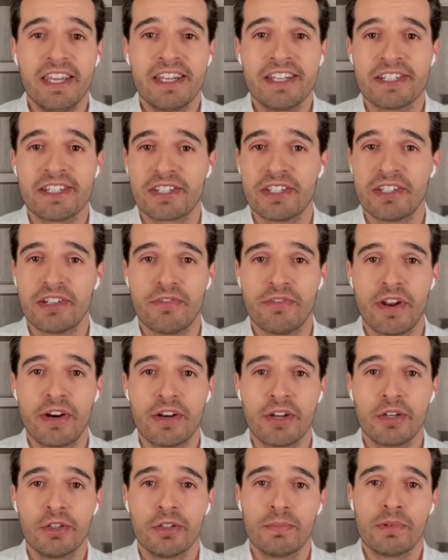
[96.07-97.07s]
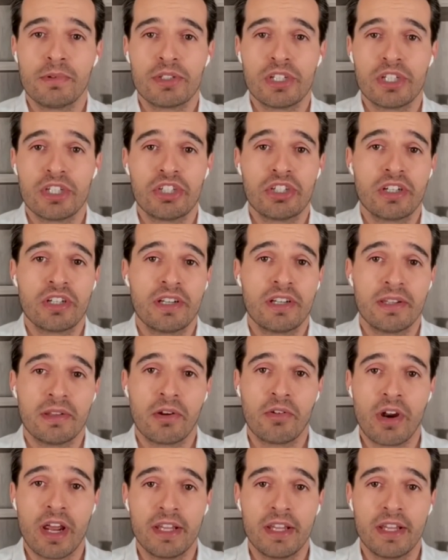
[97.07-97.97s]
is in a very good position.